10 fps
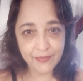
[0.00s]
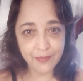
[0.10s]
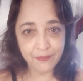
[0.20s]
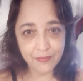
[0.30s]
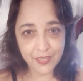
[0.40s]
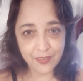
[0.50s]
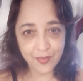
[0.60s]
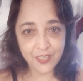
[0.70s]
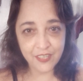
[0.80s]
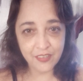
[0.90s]
Yep, that's
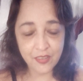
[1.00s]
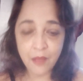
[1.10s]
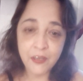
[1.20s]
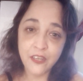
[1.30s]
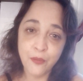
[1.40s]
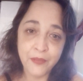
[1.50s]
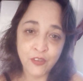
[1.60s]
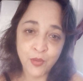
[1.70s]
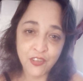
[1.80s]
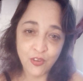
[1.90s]
what it is. So I'm gonna go
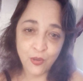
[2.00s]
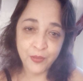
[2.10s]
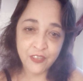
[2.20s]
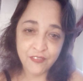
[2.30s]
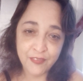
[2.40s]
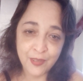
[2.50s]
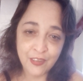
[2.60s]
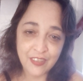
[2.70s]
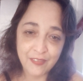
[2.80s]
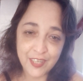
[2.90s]
binge watch a whole bunch of
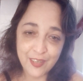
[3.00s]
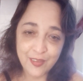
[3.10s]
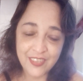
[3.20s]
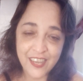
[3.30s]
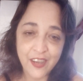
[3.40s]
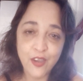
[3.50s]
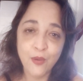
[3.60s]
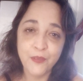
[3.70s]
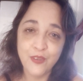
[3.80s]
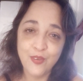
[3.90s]
music videos now. I
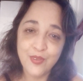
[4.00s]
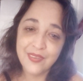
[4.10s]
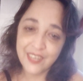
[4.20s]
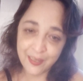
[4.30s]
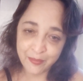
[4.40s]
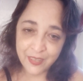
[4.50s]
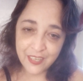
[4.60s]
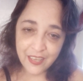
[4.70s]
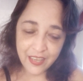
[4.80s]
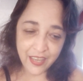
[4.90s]
hope you do the same
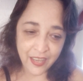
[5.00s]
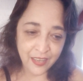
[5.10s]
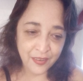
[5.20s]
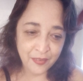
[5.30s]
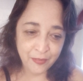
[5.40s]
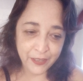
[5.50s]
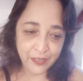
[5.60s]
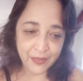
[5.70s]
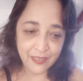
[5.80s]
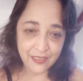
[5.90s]
and
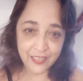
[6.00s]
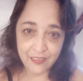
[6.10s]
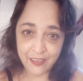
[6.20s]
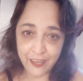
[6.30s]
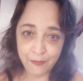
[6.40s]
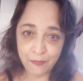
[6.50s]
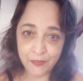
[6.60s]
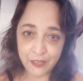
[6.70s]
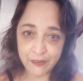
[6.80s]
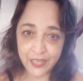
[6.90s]
figure out the things that I've been
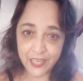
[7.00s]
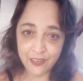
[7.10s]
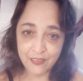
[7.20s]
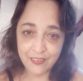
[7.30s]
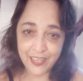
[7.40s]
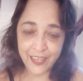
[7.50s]
figuring out.